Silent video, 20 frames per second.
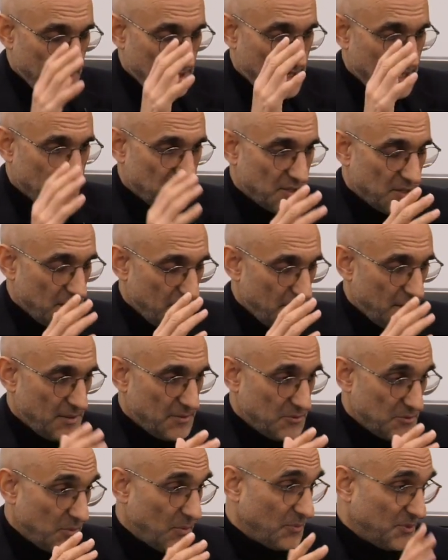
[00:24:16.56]
get
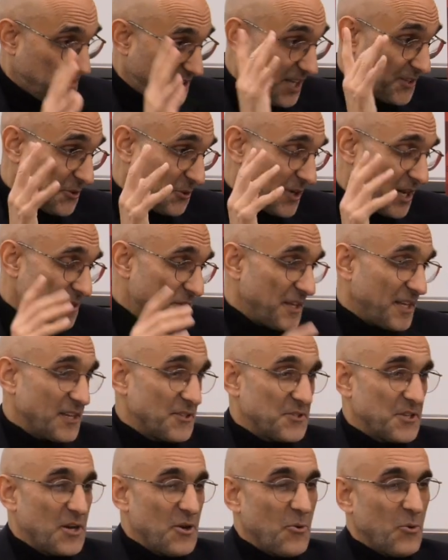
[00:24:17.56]
centered, I think
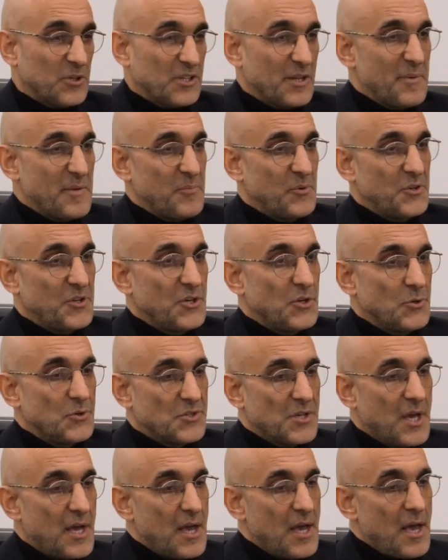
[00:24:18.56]
is the word that people
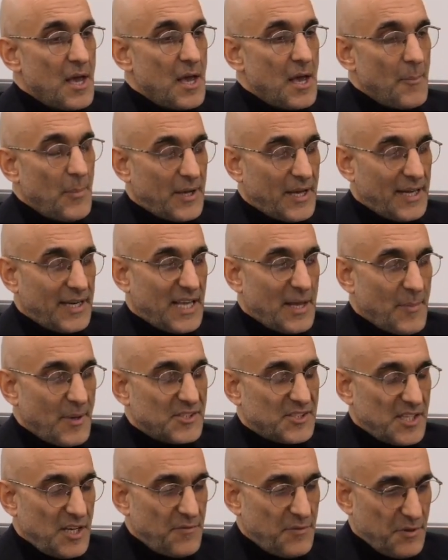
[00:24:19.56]
use, but kind of get
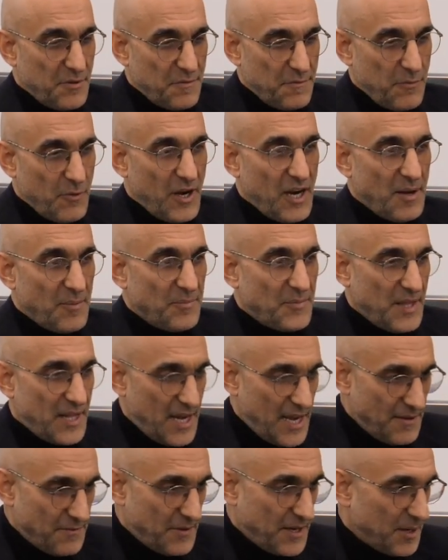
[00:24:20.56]
myself in a frame that
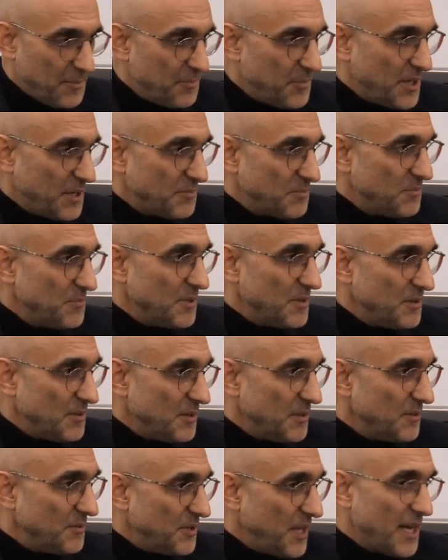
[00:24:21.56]
I've got a big
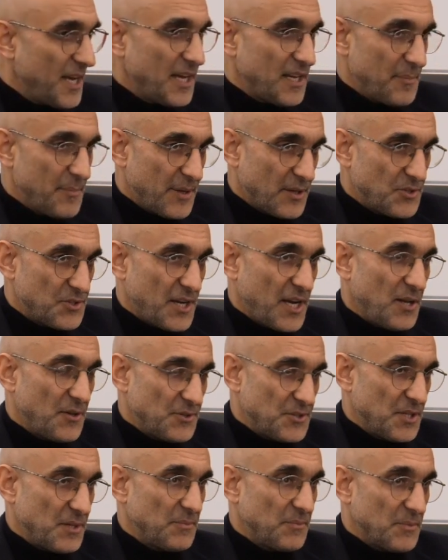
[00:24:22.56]
day, a big
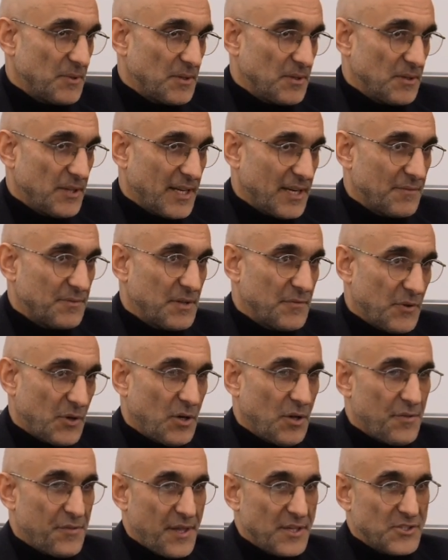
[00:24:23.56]
challenging, a lot of
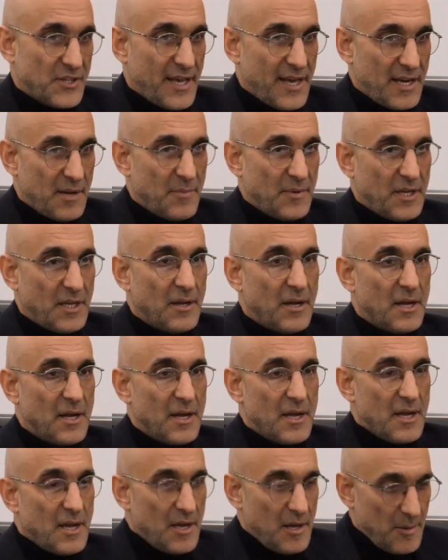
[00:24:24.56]
difficult things ahead of me.
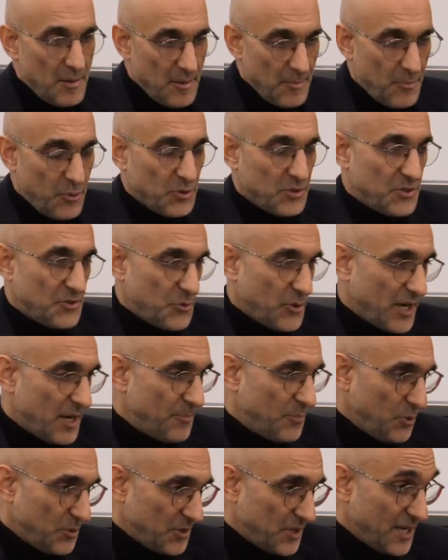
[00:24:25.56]
Try to
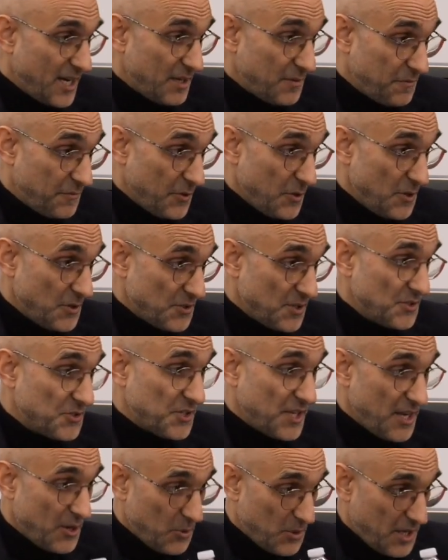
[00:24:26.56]
put God first and
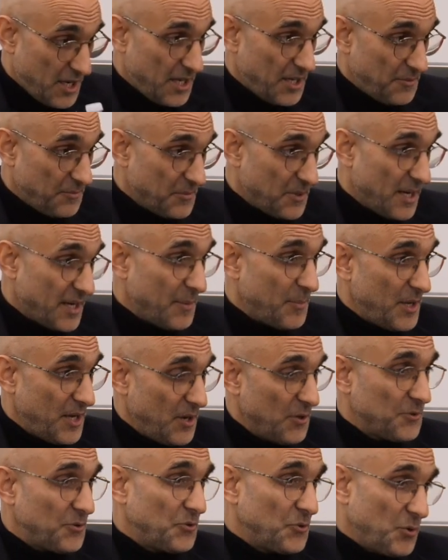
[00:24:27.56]
say, okay, God, I'm
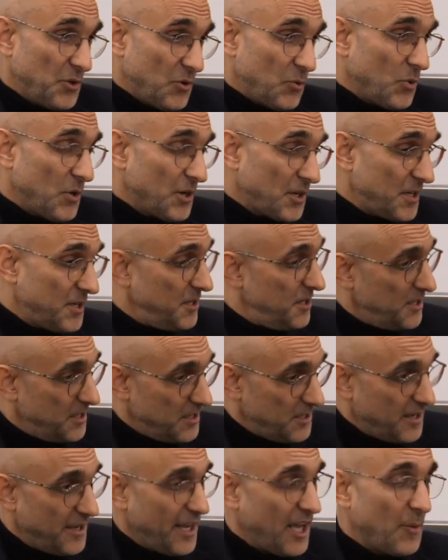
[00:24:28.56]
here to do your work.
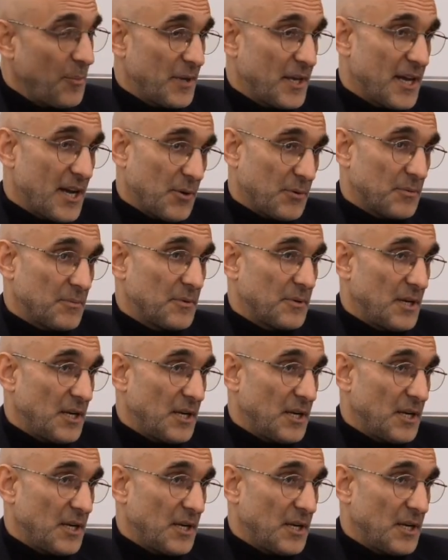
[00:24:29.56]
Help me out,